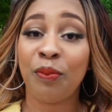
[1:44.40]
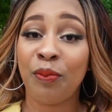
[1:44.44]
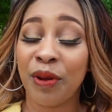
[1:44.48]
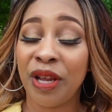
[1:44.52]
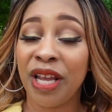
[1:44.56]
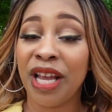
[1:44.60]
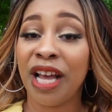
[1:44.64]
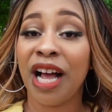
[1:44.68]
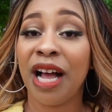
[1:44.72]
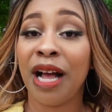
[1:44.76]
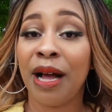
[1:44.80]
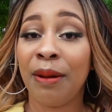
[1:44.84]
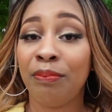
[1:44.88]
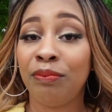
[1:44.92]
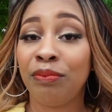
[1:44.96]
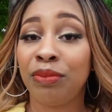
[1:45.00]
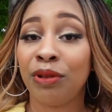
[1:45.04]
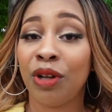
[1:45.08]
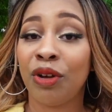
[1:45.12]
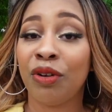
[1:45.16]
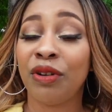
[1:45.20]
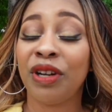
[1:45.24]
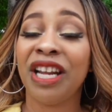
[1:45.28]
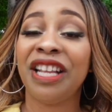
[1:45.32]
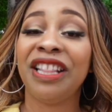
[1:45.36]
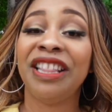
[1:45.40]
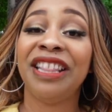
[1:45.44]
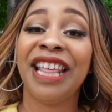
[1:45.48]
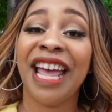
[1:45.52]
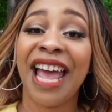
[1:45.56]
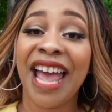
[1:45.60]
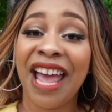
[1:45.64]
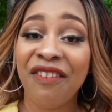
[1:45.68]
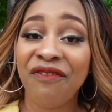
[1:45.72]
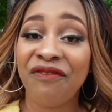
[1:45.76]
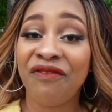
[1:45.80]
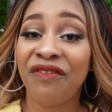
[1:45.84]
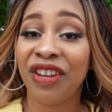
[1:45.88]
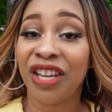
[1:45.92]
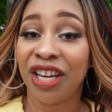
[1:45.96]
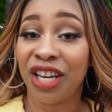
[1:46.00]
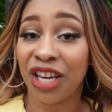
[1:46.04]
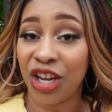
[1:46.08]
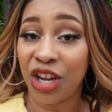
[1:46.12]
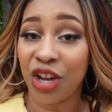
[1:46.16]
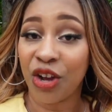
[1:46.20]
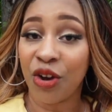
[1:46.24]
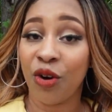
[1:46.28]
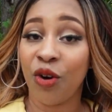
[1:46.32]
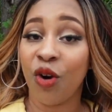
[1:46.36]
be uploading that
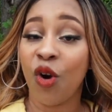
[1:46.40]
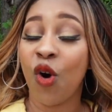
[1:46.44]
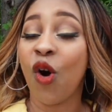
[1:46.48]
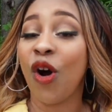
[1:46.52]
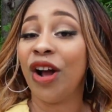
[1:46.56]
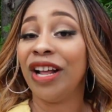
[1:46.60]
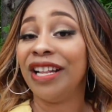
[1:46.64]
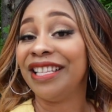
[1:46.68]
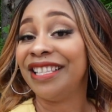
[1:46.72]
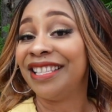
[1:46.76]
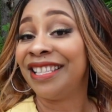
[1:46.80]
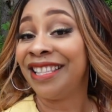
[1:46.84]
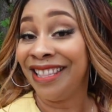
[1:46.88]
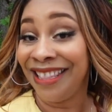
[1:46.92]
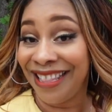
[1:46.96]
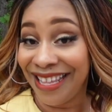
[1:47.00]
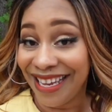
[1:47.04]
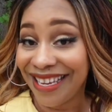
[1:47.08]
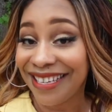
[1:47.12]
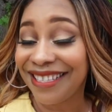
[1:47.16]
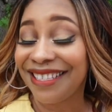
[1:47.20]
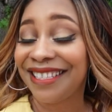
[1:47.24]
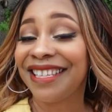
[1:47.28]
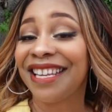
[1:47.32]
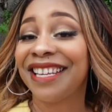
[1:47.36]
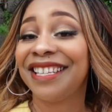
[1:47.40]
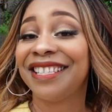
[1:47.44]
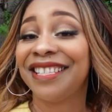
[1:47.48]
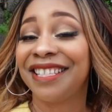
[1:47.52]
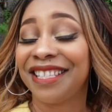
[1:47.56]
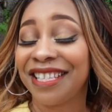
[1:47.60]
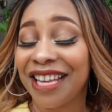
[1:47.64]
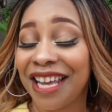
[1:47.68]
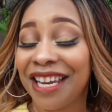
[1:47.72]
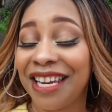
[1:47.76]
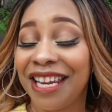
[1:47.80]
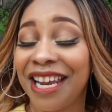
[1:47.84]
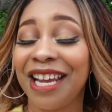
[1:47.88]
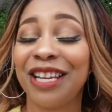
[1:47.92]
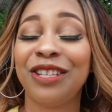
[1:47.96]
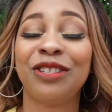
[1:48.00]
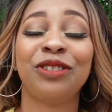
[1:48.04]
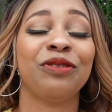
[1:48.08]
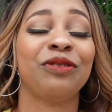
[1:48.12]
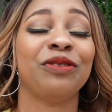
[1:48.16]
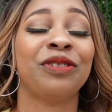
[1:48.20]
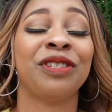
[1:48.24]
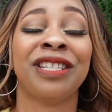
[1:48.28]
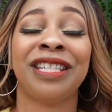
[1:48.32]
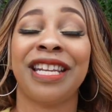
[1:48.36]
video on this Sunday,
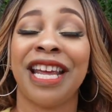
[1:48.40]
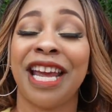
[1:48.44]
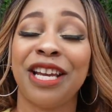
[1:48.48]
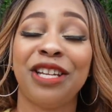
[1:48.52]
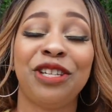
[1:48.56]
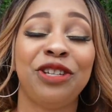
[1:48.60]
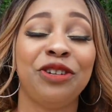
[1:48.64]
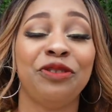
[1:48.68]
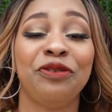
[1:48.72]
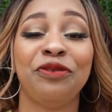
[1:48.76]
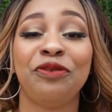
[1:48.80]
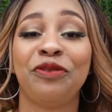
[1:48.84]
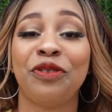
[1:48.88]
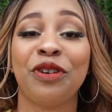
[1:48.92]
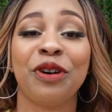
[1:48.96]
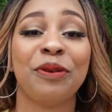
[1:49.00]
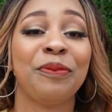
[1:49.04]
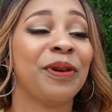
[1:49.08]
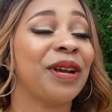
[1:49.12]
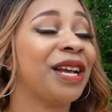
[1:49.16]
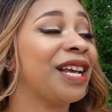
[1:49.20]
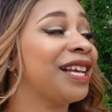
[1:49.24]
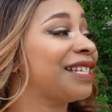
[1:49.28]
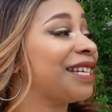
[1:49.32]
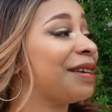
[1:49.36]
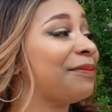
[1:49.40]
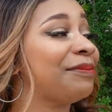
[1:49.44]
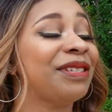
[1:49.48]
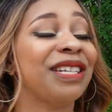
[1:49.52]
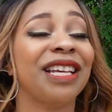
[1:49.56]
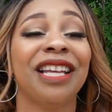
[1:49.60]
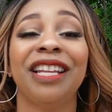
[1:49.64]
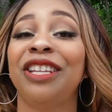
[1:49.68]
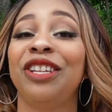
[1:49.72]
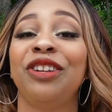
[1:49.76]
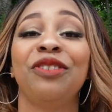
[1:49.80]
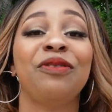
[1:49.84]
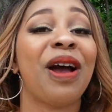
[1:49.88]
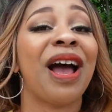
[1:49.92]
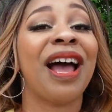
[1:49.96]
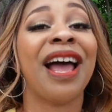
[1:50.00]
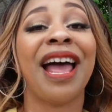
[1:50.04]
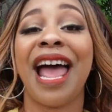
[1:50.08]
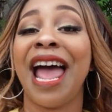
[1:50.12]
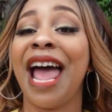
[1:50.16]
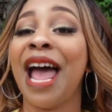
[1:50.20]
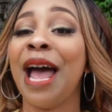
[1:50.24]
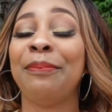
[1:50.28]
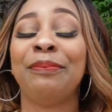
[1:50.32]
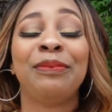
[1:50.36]
so stay tuned for it, because I'm telling you, I
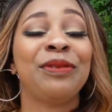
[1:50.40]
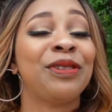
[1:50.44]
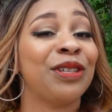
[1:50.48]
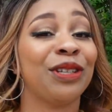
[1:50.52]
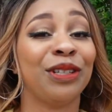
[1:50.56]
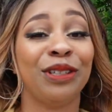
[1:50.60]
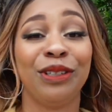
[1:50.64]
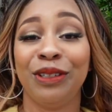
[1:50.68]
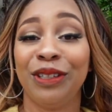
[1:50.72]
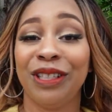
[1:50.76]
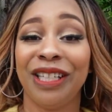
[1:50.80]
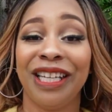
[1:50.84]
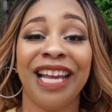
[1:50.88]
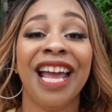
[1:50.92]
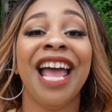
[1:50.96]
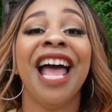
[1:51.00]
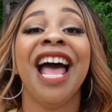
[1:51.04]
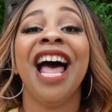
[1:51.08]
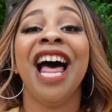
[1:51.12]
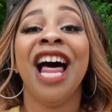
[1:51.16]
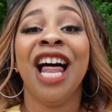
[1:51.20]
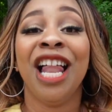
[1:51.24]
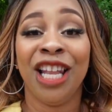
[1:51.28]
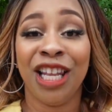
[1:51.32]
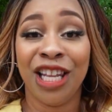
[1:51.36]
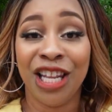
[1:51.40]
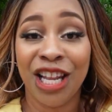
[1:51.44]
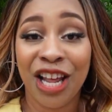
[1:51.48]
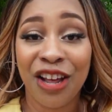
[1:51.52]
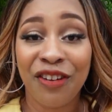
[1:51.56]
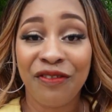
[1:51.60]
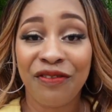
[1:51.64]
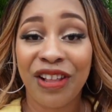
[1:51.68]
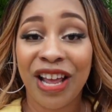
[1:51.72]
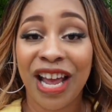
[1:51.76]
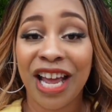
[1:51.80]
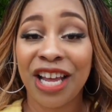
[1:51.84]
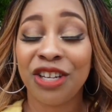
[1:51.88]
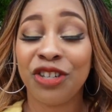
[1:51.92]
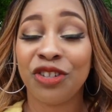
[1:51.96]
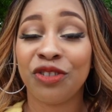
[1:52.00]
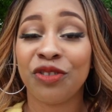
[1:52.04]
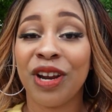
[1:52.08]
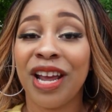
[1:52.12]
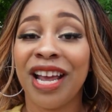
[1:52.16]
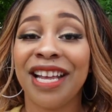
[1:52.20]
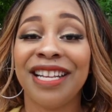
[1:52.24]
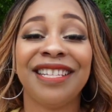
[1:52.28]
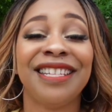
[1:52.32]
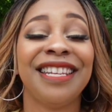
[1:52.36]
absolutely love that
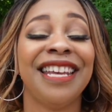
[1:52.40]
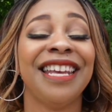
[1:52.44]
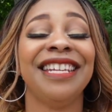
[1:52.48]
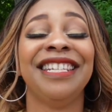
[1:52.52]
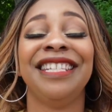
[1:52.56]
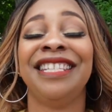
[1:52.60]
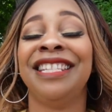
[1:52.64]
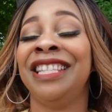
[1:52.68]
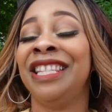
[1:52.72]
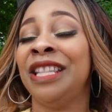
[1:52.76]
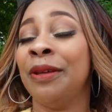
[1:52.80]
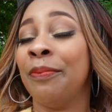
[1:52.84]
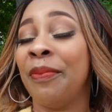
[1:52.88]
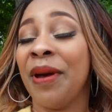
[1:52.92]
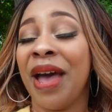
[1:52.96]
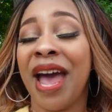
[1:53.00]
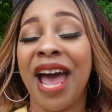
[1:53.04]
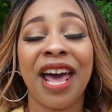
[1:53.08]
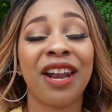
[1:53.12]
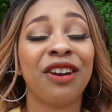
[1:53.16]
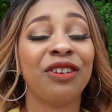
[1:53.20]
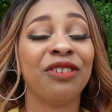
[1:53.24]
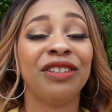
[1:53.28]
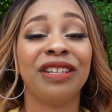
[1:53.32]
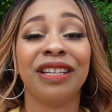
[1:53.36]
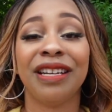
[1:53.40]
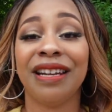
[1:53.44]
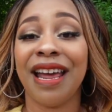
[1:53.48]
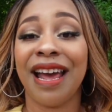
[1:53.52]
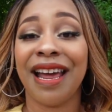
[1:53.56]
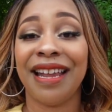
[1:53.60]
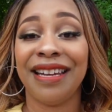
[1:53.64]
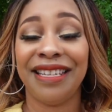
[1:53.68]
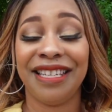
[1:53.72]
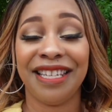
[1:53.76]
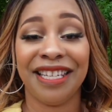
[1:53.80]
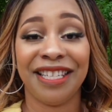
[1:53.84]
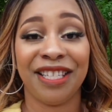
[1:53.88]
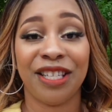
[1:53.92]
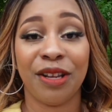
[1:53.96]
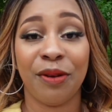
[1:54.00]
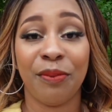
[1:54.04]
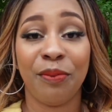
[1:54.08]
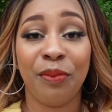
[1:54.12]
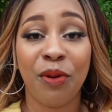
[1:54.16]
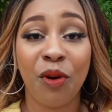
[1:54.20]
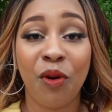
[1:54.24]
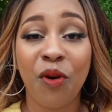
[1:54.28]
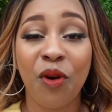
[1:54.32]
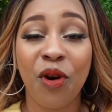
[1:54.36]
dress. The pattern did not
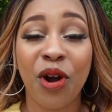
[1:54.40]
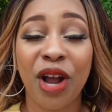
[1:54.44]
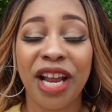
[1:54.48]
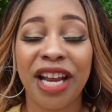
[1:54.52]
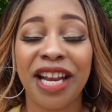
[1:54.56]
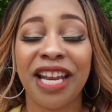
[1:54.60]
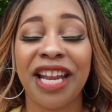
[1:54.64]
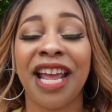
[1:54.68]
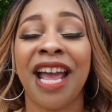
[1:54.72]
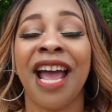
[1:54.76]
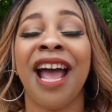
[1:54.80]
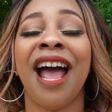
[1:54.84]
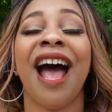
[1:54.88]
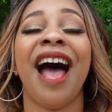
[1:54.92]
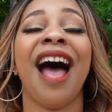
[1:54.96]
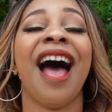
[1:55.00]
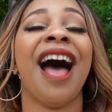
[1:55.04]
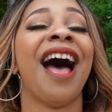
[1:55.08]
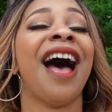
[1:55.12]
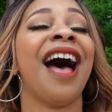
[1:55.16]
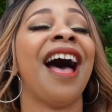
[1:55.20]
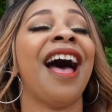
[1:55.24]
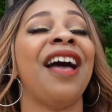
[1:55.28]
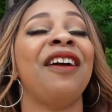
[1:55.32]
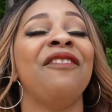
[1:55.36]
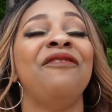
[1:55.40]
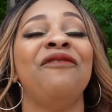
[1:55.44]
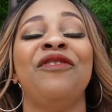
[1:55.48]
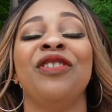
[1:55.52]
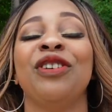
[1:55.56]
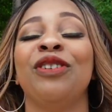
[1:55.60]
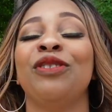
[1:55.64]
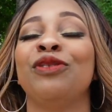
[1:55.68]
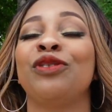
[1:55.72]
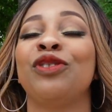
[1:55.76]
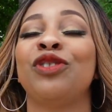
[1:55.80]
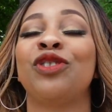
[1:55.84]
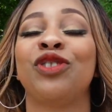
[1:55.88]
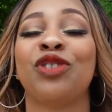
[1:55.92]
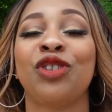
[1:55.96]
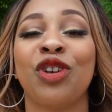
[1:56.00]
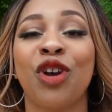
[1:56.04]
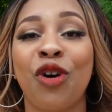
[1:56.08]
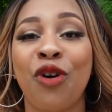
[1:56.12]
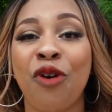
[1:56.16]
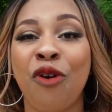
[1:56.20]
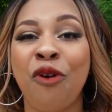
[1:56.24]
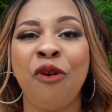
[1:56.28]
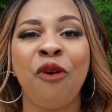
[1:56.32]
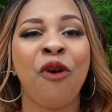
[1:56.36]
disappoint. I felt
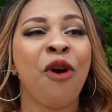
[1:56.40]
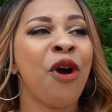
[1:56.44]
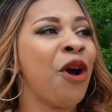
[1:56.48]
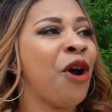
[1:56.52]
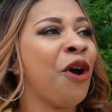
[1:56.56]
so